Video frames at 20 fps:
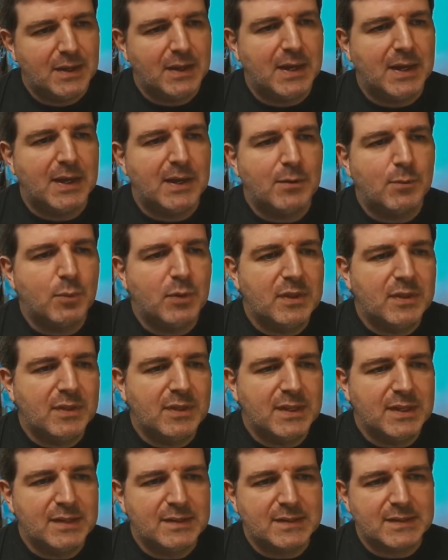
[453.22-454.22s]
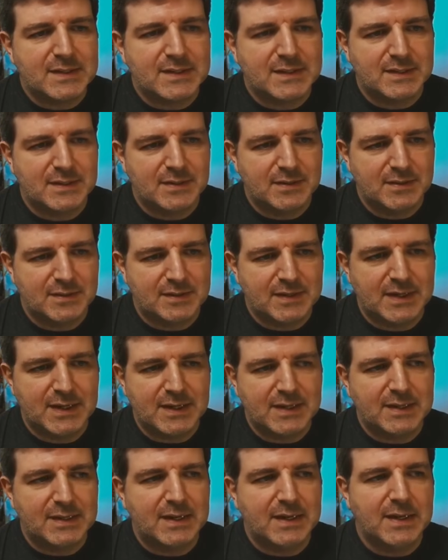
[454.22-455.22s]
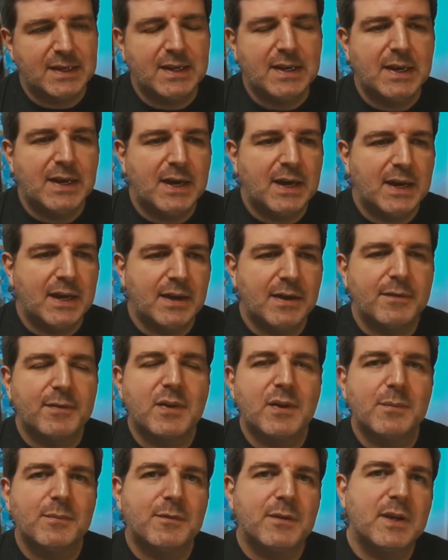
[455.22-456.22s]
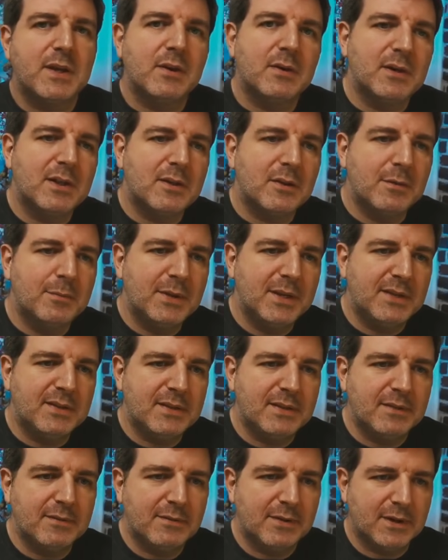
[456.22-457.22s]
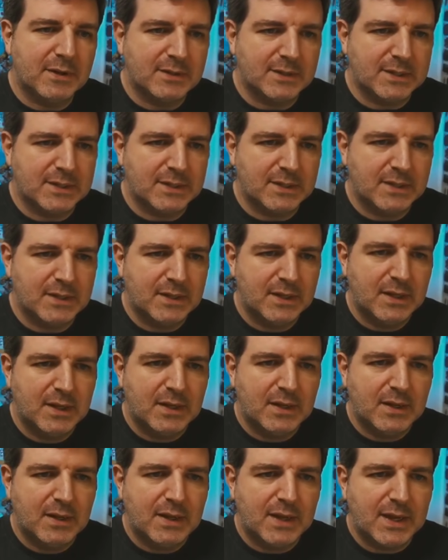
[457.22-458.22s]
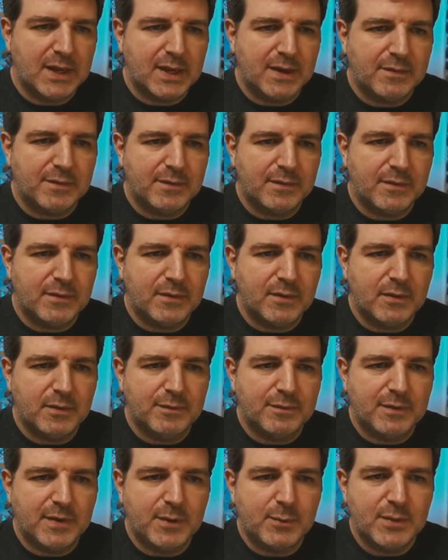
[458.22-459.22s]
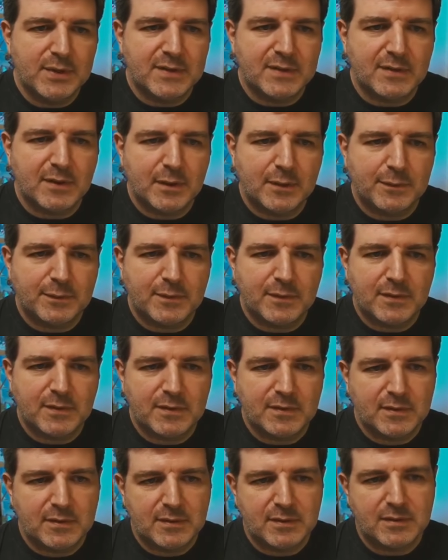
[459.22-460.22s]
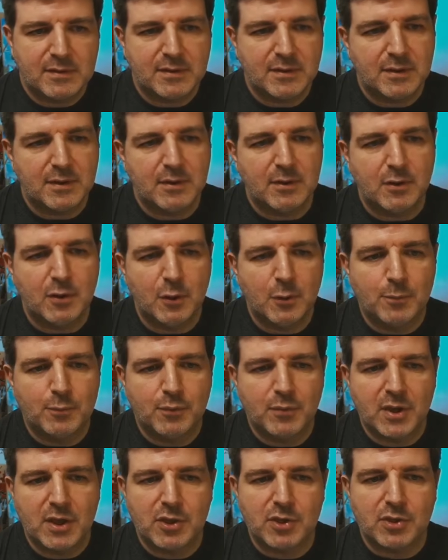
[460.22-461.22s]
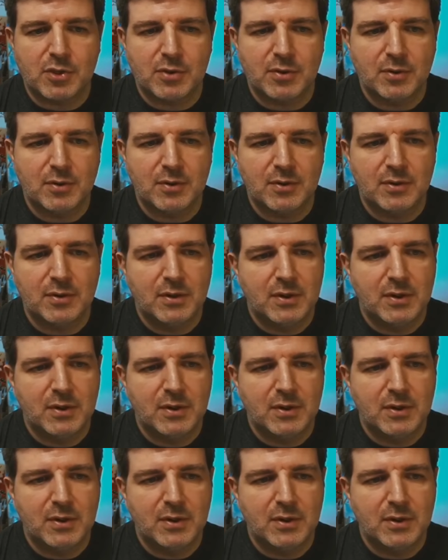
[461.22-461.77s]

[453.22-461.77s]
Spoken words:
And with this selected, I have something a little bit inverted. I have a very soft, low pressure,